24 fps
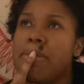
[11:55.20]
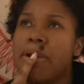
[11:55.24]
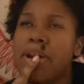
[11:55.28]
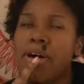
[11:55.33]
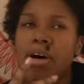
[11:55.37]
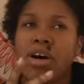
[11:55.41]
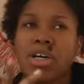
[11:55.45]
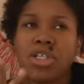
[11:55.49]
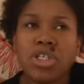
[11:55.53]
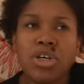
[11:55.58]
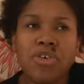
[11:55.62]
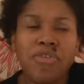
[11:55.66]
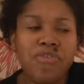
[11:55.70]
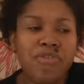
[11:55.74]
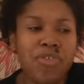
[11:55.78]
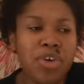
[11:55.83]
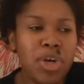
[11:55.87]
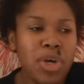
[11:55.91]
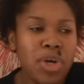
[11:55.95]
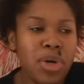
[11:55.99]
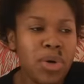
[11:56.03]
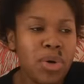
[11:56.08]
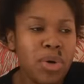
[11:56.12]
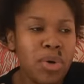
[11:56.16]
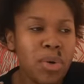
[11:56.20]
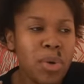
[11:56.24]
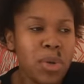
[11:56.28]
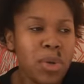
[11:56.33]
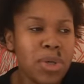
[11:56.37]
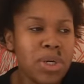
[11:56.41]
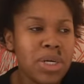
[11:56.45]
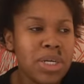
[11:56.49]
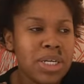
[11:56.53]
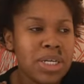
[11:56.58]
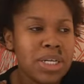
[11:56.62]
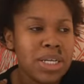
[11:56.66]
But I also
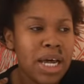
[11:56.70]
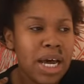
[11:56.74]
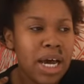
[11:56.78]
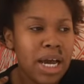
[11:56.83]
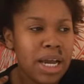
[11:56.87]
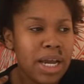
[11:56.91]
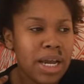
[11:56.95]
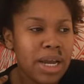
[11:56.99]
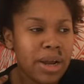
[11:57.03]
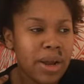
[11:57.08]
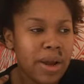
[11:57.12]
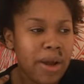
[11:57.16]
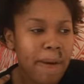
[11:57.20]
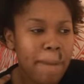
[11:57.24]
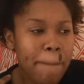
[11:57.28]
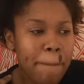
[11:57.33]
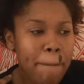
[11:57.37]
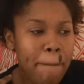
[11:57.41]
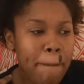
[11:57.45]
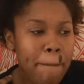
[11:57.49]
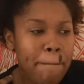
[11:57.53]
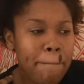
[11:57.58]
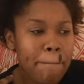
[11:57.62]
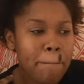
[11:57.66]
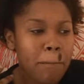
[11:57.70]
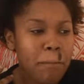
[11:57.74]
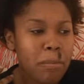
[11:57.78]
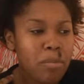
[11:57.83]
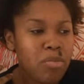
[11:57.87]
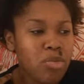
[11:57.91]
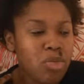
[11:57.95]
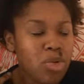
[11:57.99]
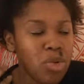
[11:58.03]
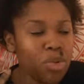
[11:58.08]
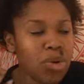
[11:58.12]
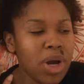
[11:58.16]
feel like
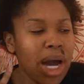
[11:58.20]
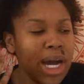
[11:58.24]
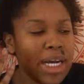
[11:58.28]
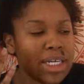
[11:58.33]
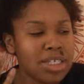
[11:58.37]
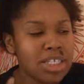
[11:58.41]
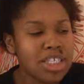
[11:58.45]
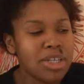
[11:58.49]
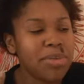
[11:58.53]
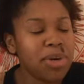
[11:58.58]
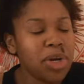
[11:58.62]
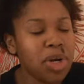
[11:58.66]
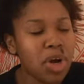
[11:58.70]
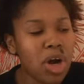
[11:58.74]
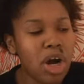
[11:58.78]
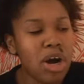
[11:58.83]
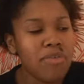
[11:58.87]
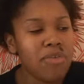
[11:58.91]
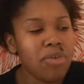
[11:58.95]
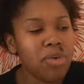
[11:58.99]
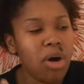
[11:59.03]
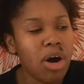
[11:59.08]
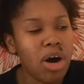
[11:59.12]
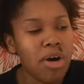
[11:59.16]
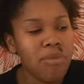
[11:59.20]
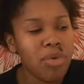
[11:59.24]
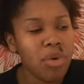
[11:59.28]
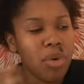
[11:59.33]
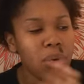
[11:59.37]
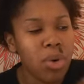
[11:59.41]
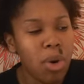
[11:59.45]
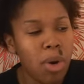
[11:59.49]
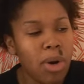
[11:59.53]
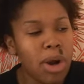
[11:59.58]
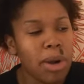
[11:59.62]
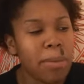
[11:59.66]
you guys need to be careful of
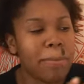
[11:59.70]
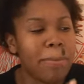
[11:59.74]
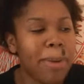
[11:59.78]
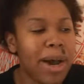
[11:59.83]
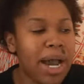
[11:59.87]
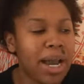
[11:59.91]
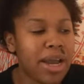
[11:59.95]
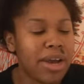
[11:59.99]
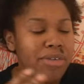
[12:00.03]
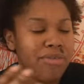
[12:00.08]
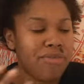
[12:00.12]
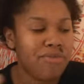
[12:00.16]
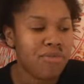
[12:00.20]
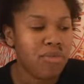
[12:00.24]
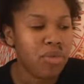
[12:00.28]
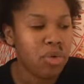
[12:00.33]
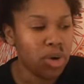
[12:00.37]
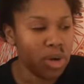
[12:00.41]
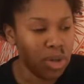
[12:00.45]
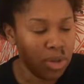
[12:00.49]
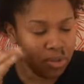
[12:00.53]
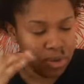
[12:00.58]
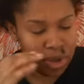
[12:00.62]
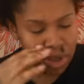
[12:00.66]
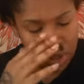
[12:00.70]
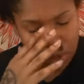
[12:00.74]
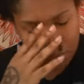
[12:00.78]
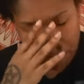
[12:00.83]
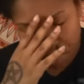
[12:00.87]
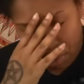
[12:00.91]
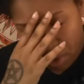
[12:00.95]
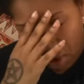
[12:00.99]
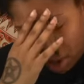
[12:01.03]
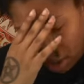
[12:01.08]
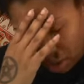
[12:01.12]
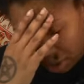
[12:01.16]
you going back and forth with the
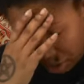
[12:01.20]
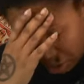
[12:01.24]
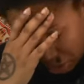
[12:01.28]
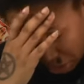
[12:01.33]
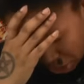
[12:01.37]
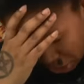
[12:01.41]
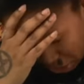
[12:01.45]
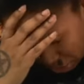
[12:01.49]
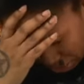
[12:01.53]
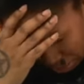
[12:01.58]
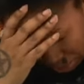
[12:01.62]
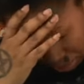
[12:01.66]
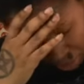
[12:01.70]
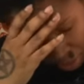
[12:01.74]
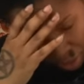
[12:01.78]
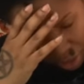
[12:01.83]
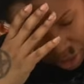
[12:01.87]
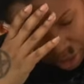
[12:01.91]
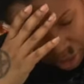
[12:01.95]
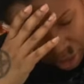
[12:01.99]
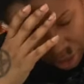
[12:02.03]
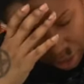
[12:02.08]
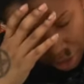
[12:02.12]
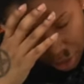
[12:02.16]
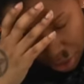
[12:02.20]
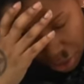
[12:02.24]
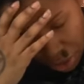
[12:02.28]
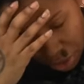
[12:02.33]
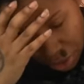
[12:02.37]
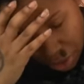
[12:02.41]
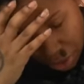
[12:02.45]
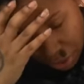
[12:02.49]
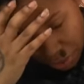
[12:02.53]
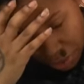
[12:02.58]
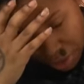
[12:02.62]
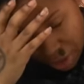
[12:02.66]
partnership or,
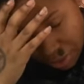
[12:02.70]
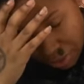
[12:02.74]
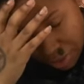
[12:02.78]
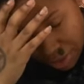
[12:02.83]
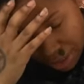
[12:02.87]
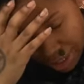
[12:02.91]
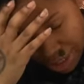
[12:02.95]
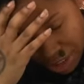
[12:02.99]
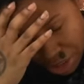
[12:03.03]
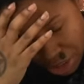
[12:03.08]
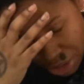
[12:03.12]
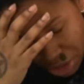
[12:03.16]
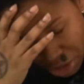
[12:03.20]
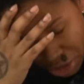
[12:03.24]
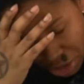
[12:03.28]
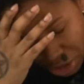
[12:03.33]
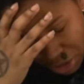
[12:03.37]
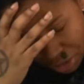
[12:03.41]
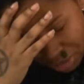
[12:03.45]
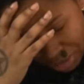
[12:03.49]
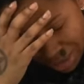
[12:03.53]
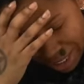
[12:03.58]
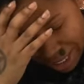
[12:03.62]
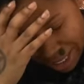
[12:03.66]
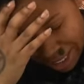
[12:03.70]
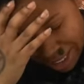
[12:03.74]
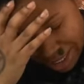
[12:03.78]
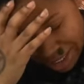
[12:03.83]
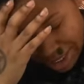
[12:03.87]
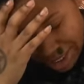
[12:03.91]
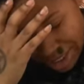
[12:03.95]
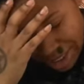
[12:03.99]
you know, with the relationship that